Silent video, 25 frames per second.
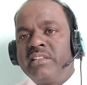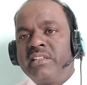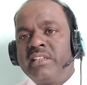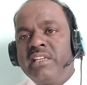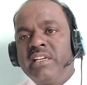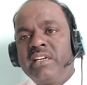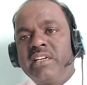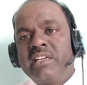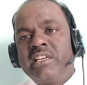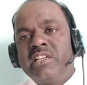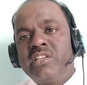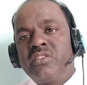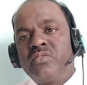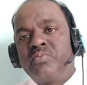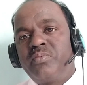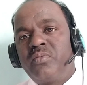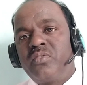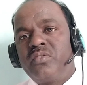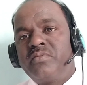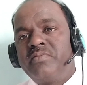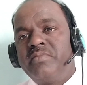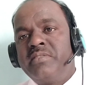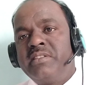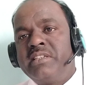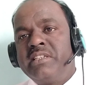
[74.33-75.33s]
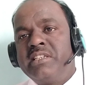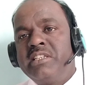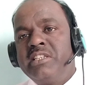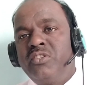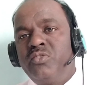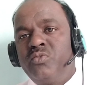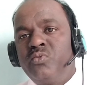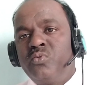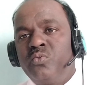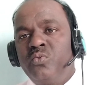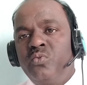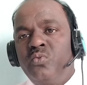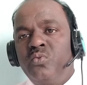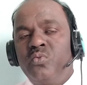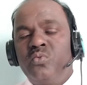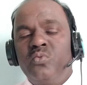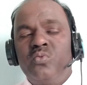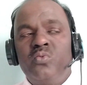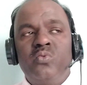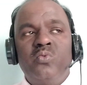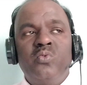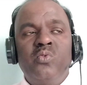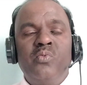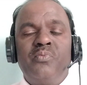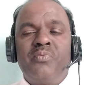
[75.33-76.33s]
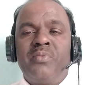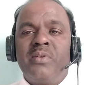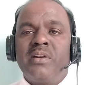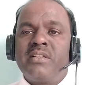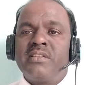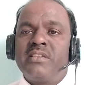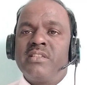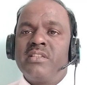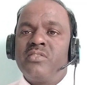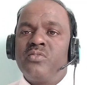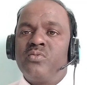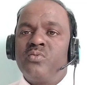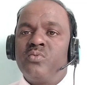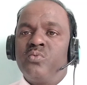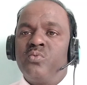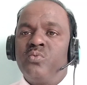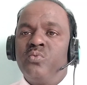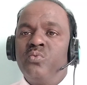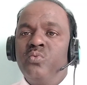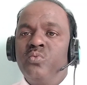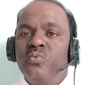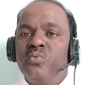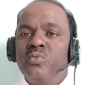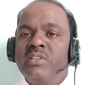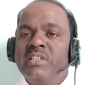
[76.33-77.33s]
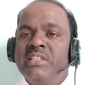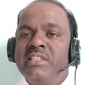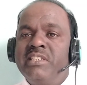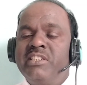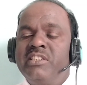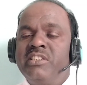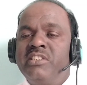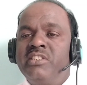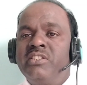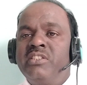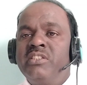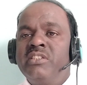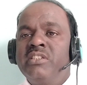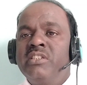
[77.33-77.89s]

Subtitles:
take responsibility to who persons who each